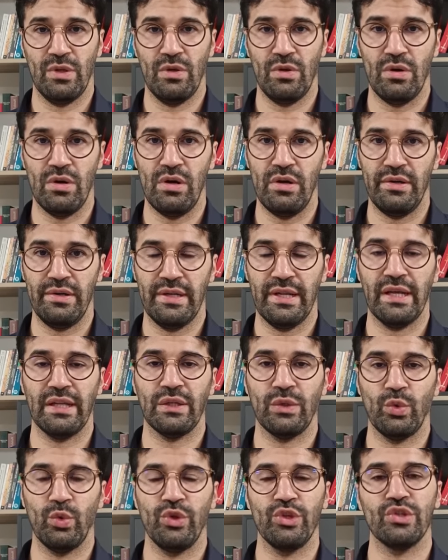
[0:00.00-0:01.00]
your
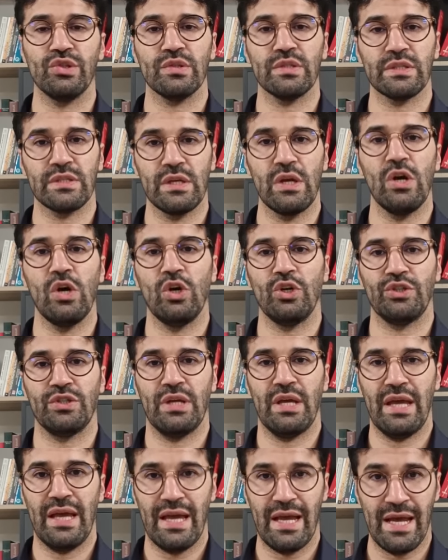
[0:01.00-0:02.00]
that which is sought,
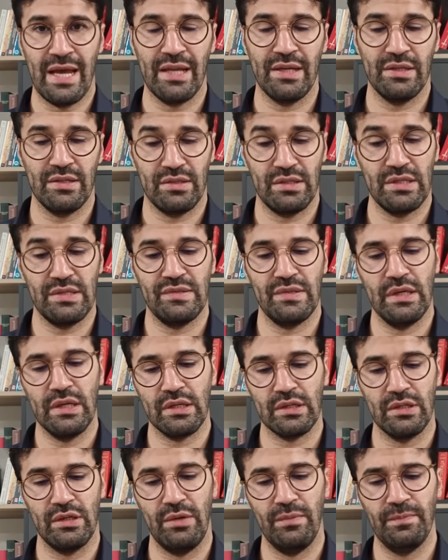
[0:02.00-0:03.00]
and the
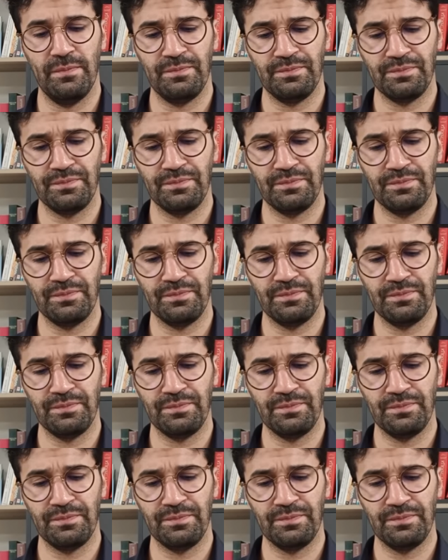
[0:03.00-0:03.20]
seeker.